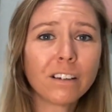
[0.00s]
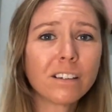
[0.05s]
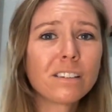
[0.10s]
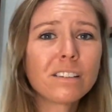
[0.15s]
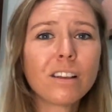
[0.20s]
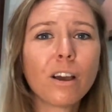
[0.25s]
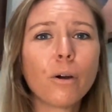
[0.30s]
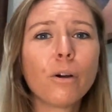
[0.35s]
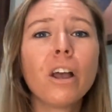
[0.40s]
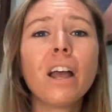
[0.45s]

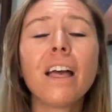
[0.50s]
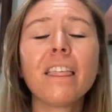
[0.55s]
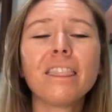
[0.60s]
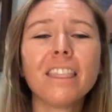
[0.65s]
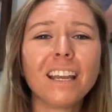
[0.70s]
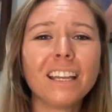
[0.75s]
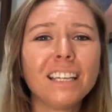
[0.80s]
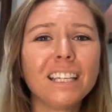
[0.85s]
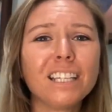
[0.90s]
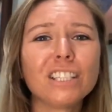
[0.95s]
So
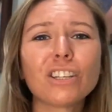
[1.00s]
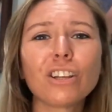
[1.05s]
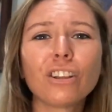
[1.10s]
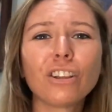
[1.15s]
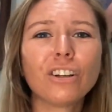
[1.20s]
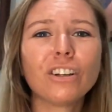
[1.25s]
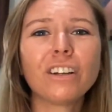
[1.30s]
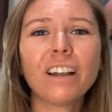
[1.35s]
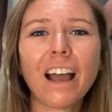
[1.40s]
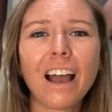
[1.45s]
they need to
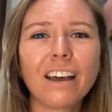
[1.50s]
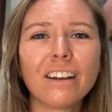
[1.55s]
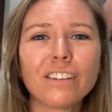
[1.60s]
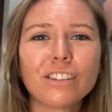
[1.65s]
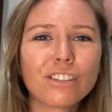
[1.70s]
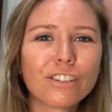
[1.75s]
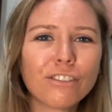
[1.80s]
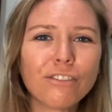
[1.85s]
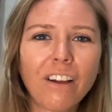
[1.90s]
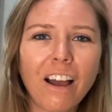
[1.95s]
learn how to
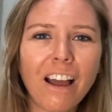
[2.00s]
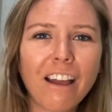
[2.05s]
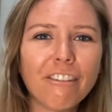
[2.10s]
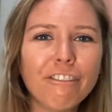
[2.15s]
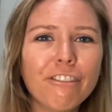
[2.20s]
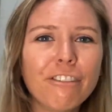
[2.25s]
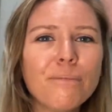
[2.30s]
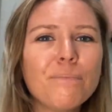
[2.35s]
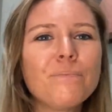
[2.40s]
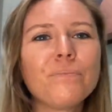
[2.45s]
survive.
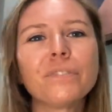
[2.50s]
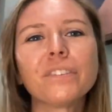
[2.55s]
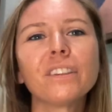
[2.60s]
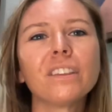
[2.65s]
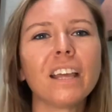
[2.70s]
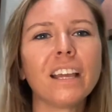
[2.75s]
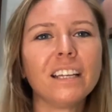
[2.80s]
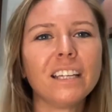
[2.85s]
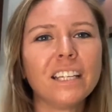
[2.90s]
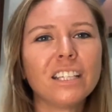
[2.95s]

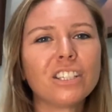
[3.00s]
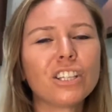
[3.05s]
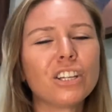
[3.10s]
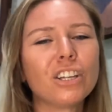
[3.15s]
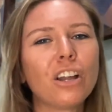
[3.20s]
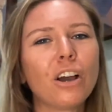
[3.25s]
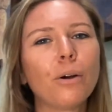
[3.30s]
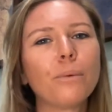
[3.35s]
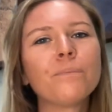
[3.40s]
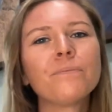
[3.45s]
They need to
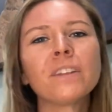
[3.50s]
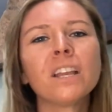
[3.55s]
know.